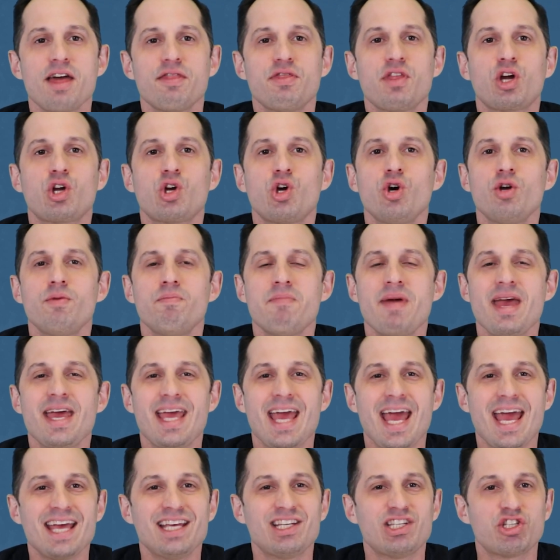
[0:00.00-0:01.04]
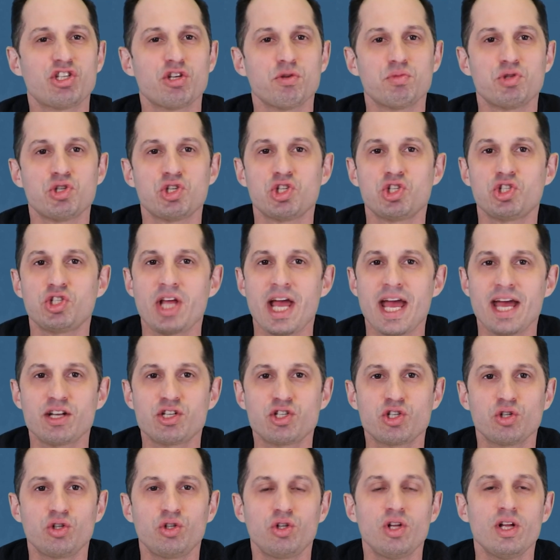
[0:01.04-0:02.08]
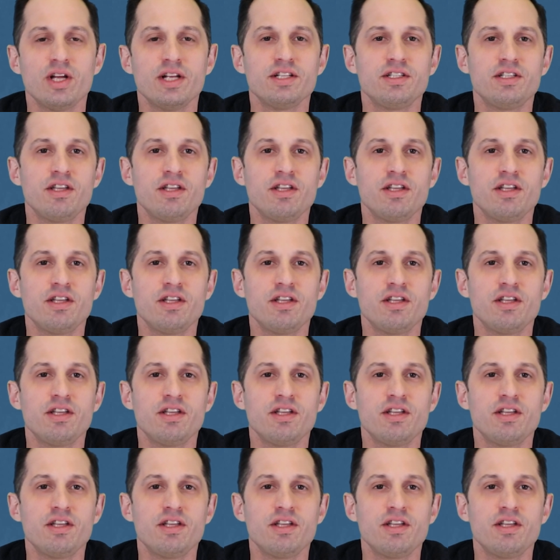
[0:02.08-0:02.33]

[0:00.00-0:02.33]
that could make a substantial